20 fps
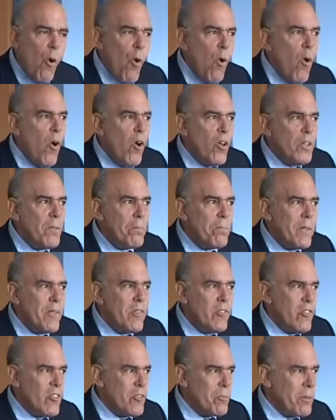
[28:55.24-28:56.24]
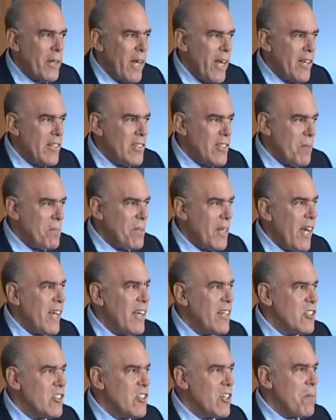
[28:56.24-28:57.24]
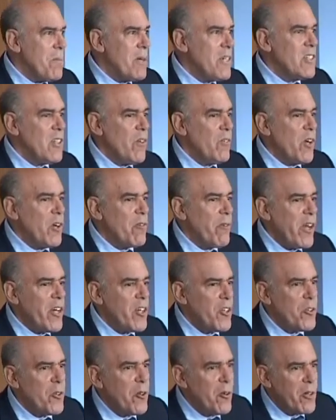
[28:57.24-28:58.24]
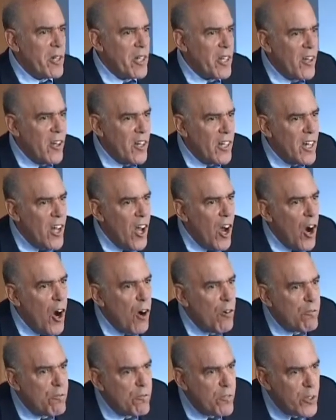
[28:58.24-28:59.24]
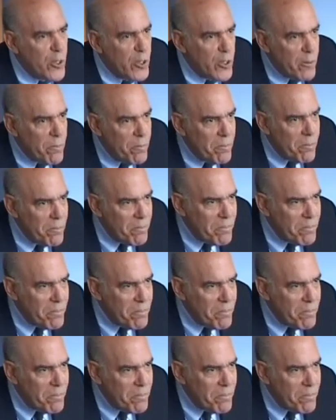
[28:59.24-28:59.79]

All the business planes, something I consider myself a great authority on, are full.